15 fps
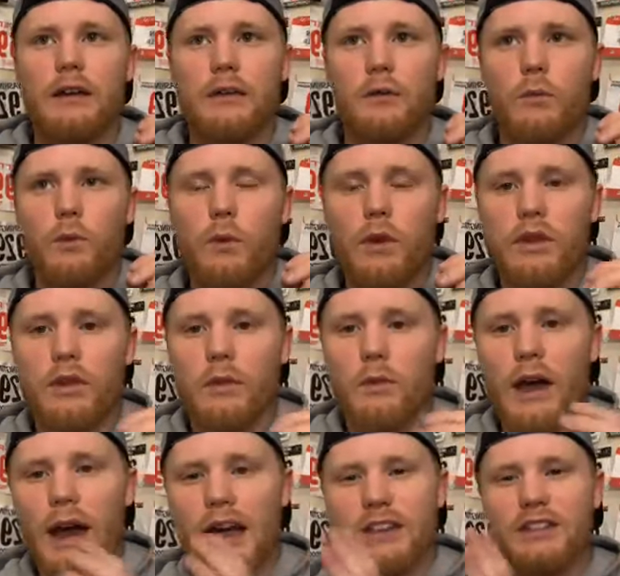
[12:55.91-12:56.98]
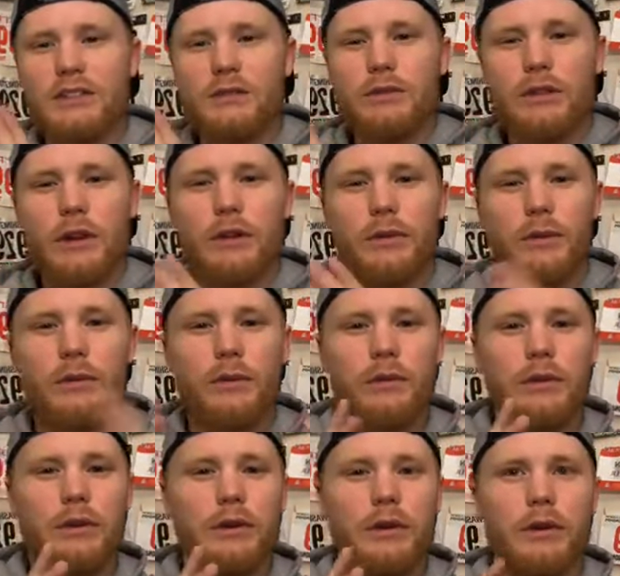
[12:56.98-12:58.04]
with as you go through
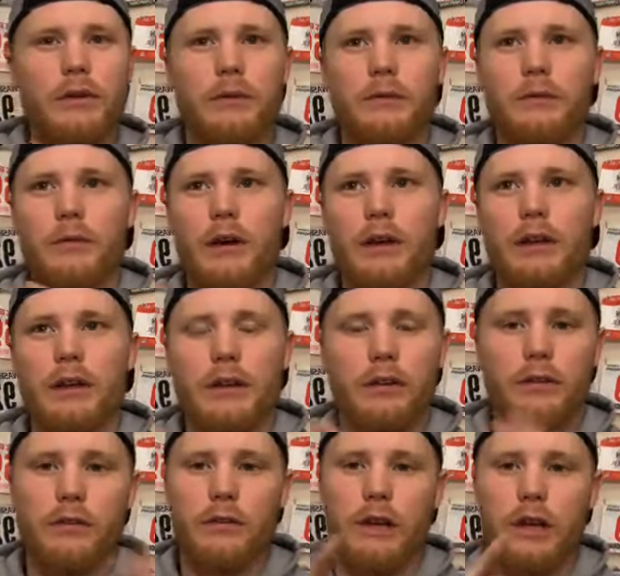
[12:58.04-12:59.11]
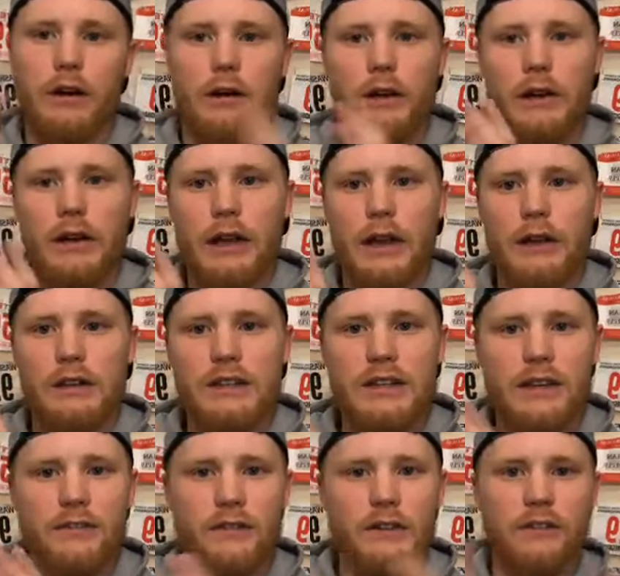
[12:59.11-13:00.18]
your running career and and
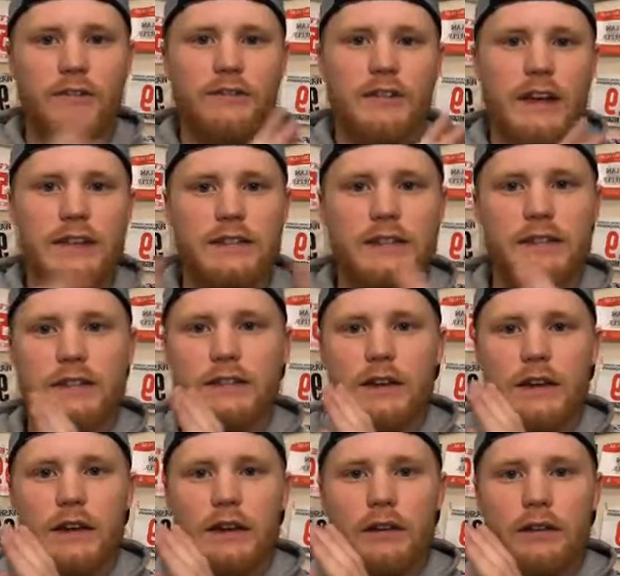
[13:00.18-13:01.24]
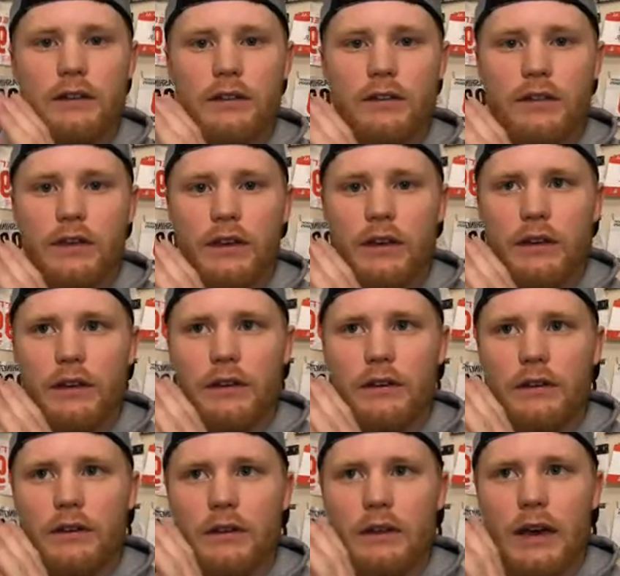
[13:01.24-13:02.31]
different phases,
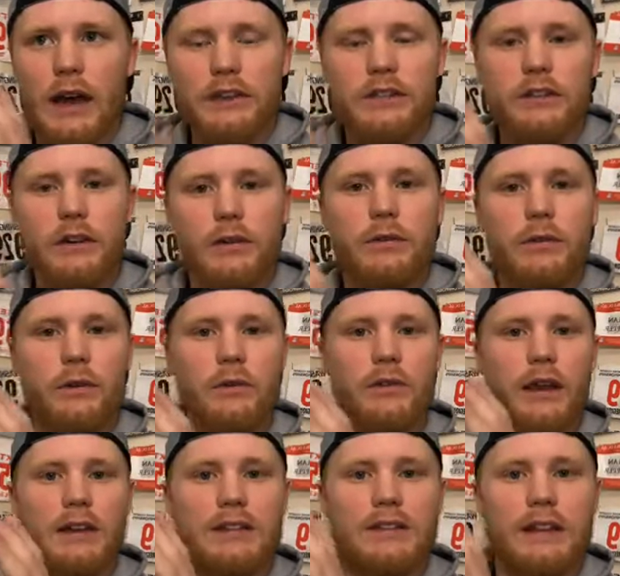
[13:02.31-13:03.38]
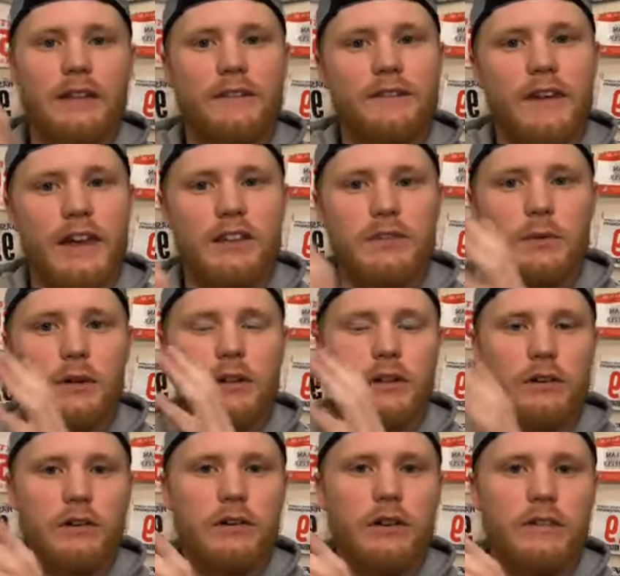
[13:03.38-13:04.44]
the as you go through like say the phase one, the
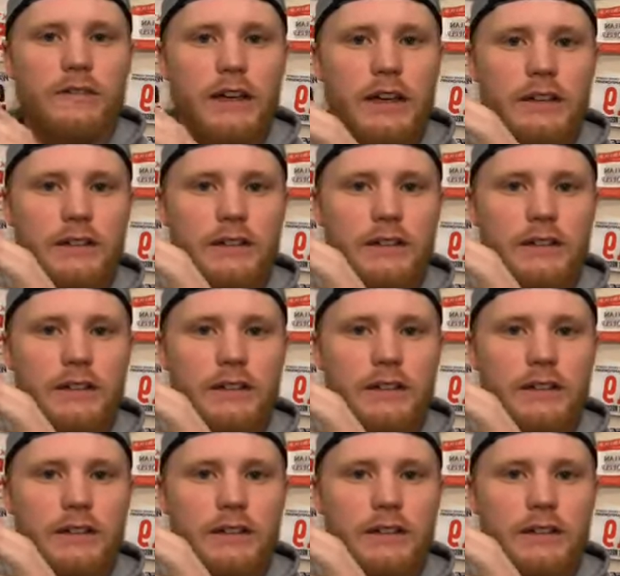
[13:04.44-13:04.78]
early phase